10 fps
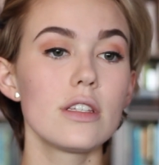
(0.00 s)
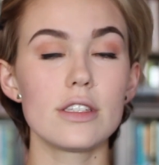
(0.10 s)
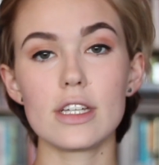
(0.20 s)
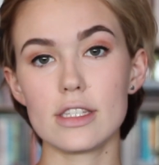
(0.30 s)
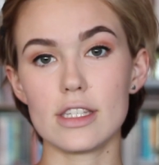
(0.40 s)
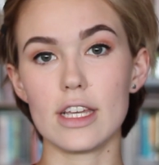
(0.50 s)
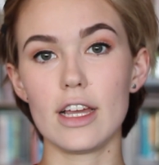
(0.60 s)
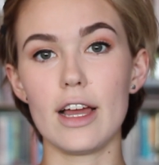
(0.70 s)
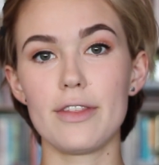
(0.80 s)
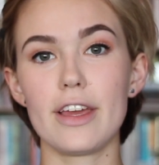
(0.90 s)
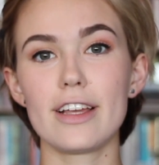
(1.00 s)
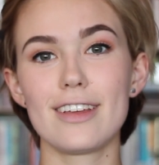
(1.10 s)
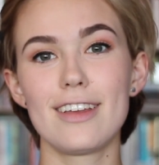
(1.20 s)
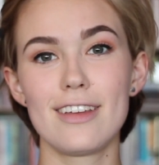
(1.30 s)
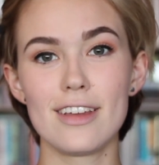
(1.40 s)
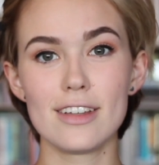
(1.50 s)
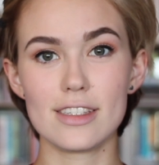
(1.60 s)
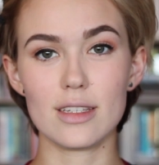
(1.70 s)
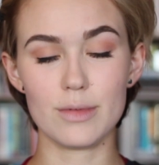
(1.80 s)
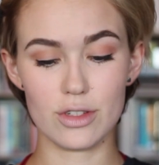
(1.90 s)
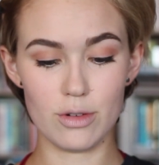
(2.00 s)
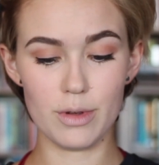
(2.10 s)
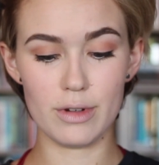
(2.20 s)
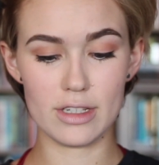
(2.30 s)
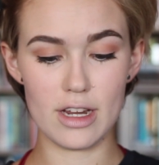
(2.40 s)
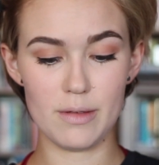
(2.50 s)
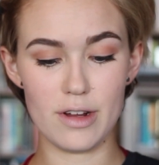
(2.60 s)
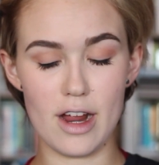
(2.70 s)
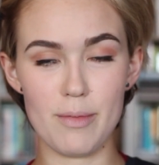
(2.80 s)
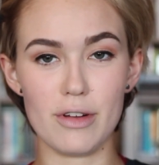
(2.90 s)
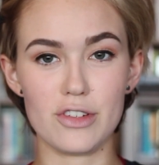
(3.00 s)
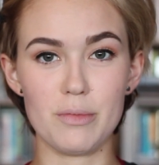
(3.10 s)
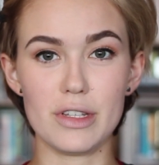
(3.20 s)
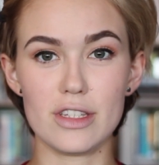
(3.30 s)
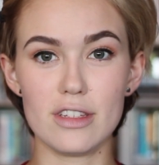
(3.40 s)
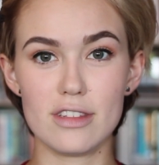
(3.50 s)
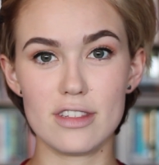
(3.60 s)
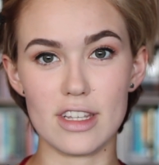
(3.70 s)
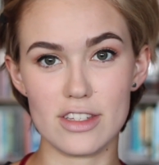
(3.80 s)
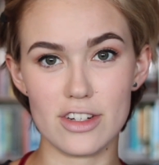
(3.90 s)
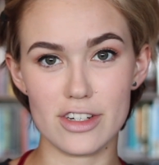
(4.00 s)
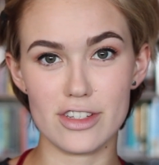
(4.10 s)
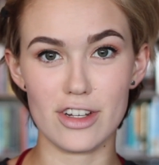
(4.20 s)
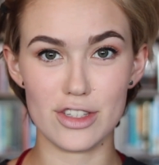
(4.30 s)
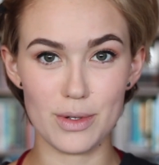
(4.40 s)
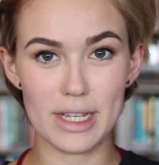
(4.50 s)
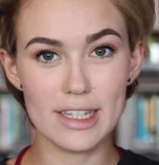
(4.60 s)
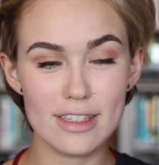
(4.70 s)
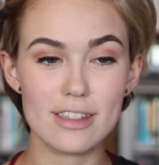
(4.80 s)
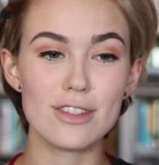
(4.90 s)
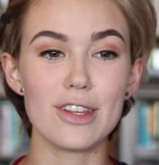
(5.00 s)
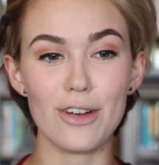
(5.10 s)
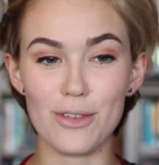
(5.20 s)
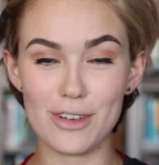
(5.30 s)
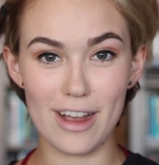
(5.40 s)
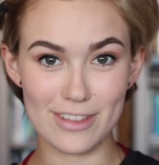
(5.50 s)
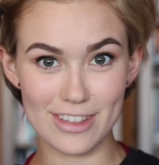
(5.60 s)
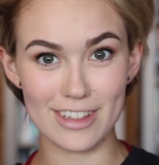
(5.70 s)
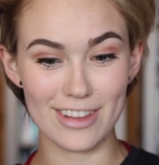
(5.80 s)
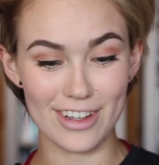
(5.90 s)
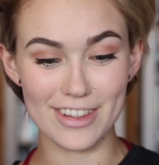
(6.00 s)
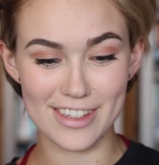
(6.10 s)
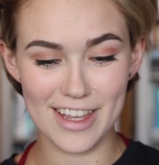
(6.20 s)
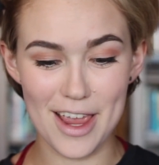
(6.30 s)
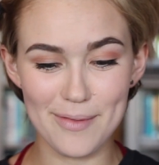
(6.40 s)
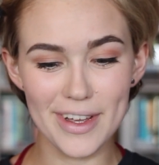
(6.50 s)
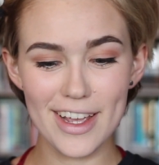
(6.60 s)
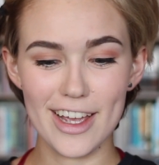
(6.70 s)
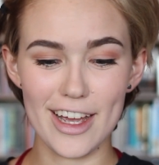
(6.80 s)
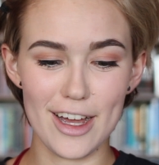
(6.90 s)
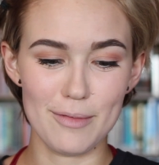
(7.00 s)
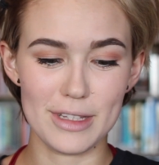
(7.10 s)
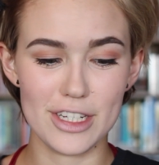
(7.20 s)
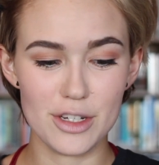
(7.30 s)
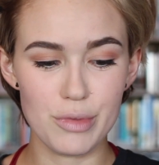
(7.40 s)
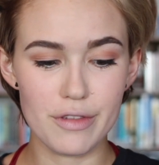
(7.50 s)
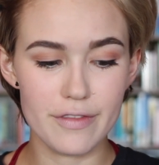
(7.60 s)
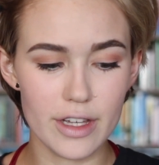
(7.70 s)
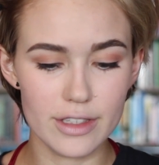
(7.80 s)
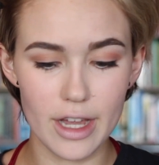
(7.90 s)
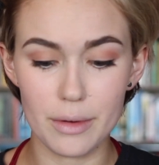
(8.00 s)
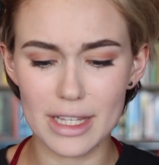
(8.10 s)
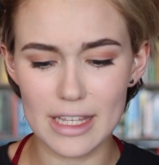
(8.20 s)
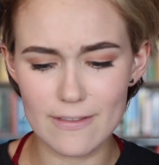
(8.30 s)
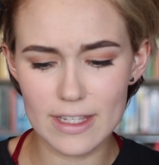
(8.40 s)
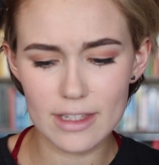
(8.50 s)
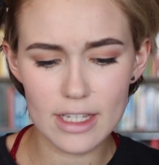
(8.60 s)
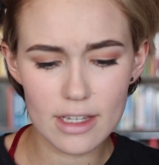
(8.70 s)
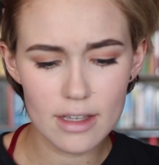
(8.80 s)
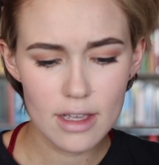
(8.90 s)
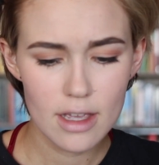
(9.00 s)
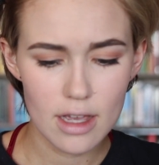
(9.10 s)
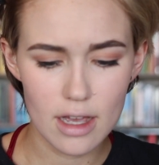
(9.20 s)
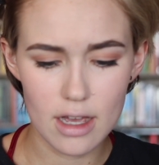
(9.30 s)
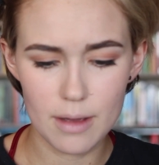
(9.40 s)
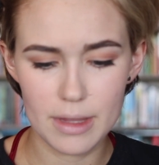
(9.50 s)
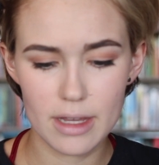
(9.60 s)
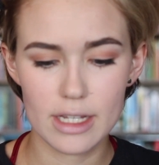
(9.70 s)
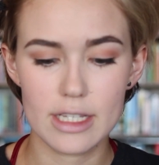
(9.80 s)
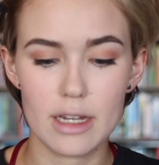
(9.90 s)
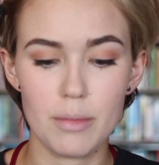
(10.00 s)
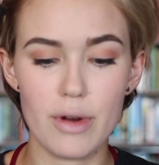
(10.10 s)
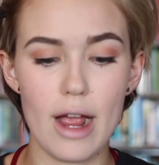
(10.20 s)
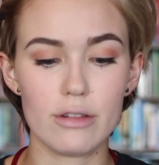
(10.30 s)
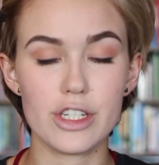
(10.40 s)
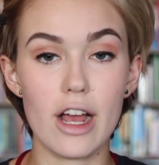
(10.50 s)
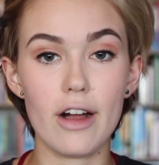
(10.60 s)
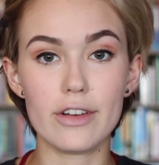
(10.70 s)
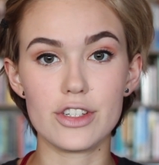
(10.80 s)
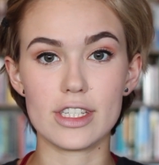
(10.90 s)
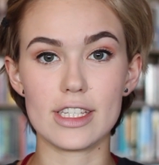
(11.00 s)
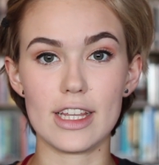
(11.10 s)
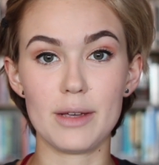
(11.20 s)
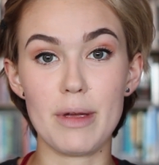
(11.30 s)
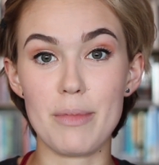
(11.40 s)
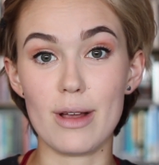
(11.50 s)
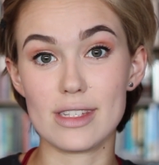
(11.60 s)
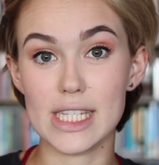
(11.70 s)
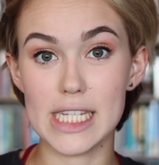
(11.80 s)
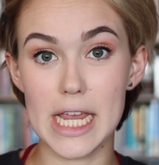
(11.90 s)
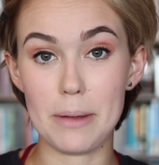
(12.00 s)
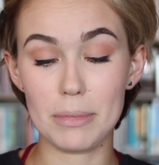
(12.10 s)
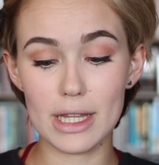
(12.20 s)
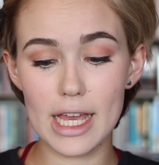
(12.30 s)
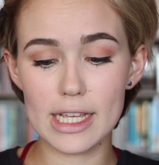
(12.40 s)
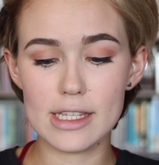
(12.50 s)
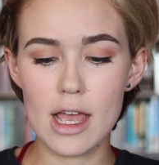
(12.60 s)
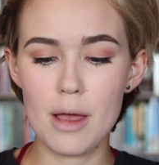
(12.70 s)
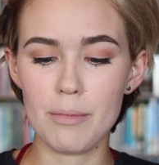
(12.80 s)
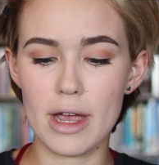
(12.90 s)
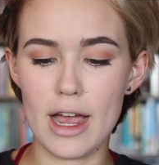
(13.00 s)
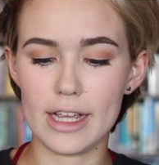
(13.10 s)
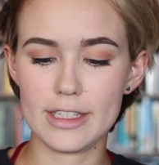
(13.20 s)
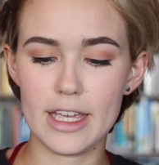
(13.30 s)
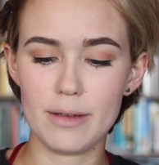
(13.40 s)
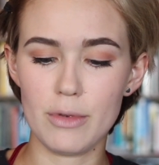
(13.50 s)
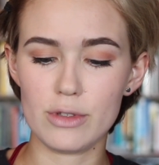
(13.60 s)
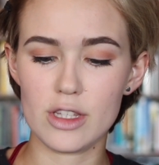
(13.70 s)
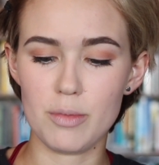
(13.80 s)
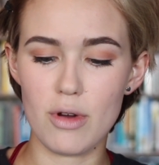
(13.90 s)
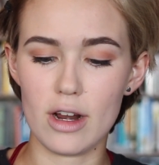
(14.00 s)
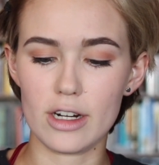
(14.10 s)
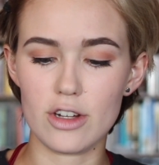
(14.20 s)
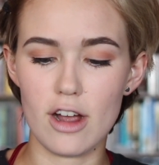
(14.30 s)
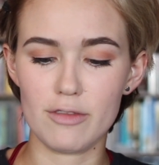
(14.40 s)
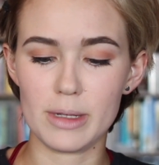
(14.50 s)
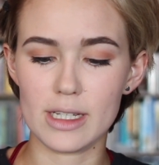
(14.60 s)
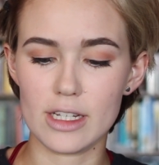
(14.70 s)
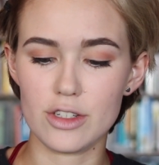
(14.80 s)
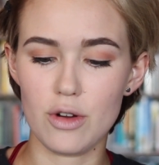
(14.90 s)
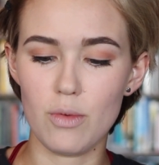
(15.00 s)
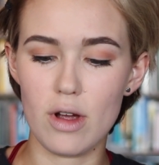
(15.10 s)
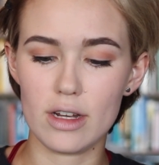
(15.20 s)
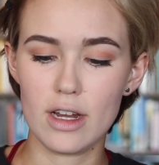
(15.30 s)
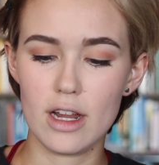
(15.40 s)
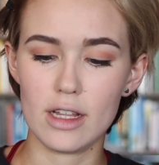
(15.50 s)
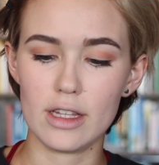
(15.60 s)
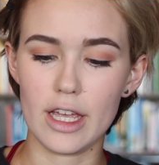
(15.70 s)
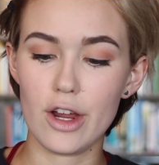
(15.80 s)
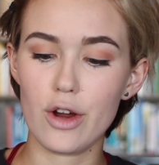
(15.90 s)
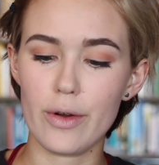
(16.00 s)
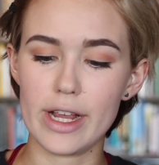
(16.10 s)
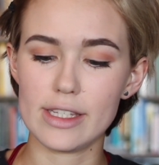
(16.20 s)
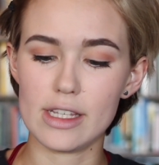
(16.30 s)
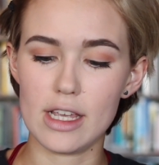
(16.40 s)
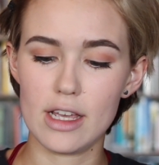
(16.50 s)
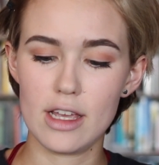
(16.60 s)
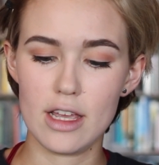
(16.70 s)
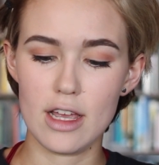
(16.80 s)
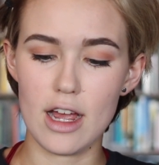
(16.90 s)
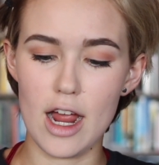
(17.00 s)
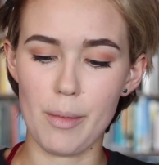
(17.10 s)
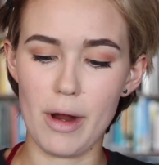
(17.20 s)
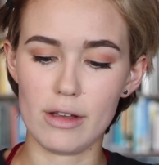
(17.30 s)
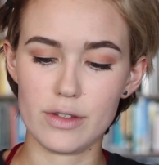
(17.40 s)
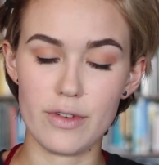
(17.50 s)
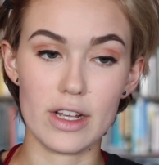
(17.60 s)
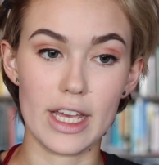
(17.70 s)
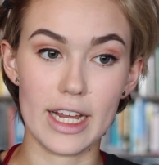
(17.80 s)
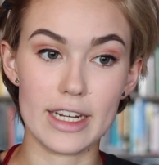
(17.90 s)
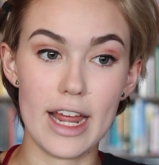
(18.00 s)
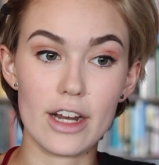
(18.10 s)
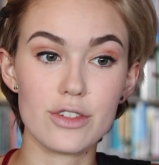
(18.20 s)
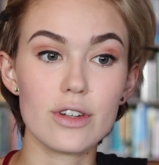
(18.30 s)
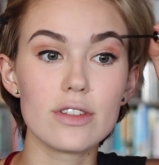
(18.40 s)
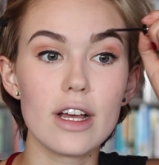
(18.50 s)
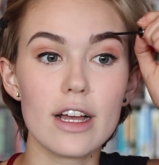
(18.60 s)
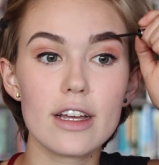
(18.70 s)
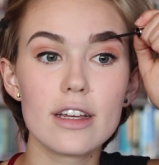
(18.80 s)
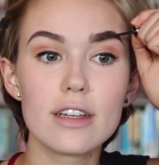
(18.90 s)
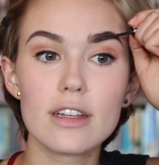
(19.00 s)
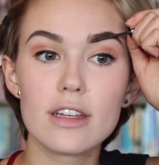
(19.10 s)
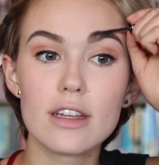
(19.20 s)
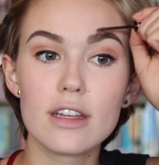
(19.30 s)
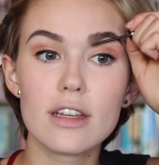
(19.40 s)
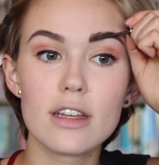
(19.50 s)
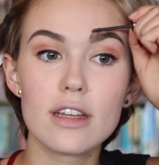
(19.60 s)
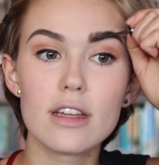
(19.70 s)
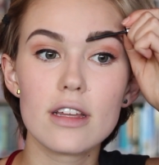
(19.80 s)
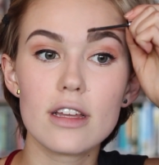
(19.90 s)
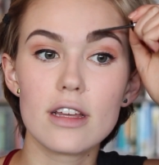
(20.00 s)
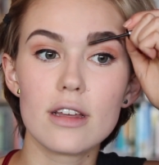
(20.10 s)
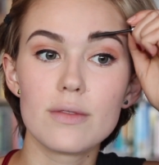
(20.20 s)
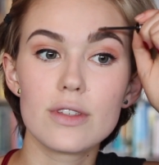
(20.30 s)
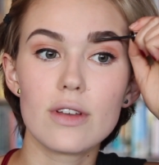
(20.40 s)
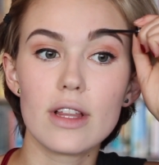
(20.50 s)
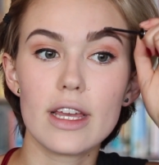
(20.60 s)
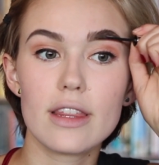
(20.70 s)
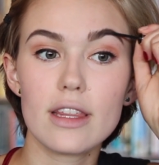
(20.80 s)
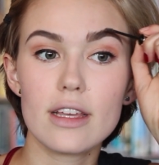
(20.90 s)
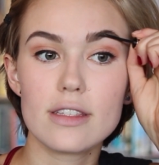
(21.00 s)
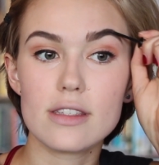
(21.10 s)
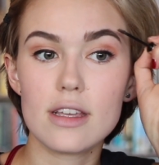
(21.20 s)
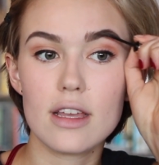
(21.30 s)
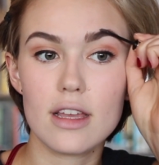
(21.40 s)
So you can see, I think someone told me one time your eyebrows should be sisters, not twins, so they don't have to look the same, but they should be filled out evenly. And then I'm going to take a brow gel just because I like my brows to stay in place, but I take most of the product off because I don't want like crazy eyebrows for like a natural look. So like this.